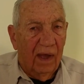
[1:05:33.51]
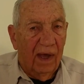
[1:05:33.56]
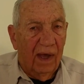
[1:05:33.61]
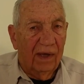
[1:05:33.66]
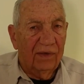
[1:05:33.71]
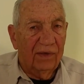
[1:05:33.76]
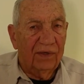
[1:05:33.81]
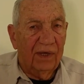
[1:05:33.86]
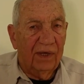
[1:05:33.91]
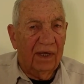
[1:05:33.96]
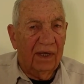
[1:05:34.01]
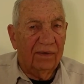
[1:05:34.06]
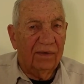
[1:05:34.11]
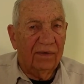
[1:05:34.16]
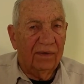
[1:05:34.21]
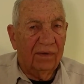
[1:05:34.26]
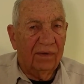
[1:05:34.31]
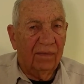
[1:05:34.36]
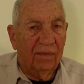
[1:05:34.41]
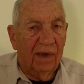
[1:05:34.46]
I said
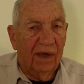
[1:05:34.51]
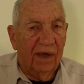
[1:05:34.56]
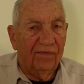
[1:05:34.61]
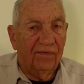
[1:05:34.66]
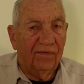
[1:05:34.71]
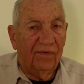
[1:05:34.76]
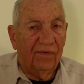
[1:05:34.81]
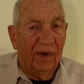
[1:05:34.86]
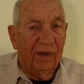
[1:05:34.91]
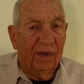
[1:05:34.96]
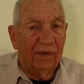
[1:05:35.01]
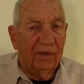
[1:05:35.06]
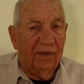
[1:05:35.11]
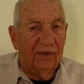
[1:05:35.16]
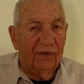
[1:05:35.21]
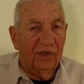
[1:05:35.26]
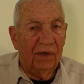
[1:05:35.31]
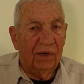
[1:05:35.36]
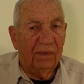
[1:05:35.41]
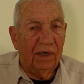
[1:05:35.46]
to my
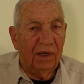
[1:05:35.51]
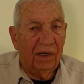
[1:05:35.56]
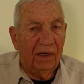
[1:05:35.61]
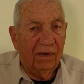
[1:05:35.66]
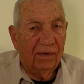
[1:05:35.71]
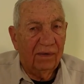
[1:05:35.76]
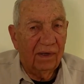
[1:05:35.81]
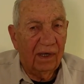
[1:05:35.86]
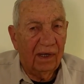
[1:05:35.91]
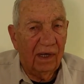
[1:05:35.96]
friend Jimmy,